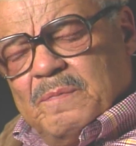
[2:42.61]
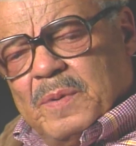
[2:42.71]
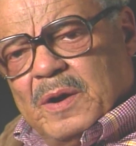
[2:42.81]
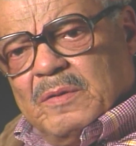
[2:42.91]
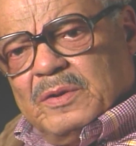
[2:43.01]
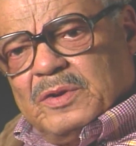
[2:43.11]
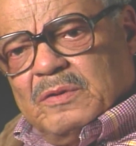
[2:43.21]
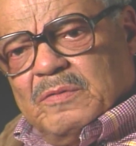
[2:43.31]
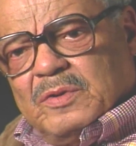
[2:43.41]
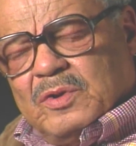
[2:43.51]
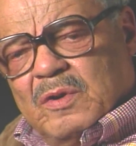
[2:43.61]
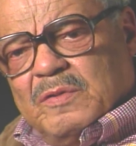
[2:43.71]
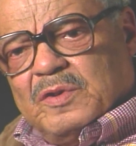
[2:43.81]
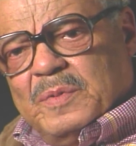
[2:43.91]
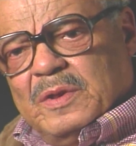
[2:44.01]
parents of
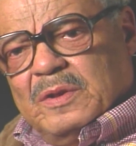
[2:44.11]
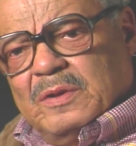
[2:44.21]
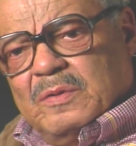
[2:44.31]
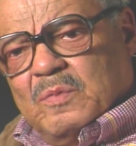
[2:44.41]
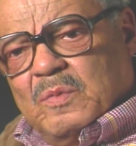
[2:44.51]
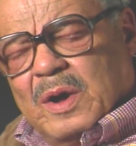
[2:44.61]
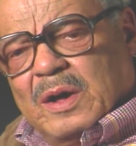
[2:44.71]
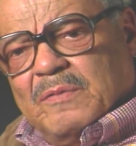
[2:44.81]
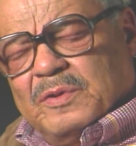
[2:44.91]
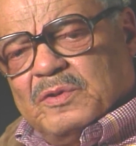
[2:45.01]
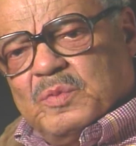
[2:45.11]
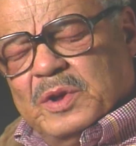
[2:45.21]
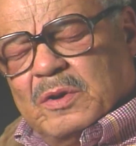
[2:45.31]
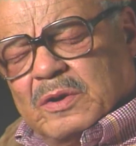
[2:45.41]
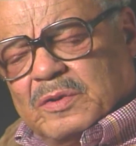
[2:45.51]
servicemen, the wives and
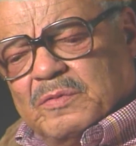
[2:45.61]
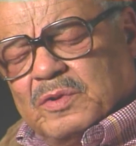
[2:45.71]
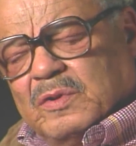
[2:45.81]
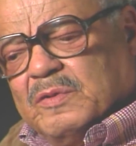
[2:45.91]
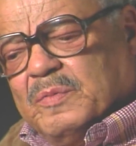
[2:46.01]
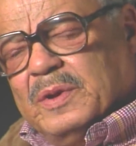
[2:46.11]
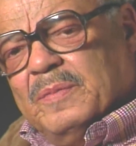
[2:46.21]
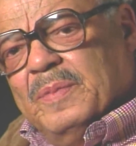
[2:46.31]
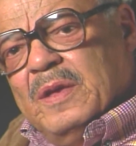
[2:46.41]
sweethearts of servicemen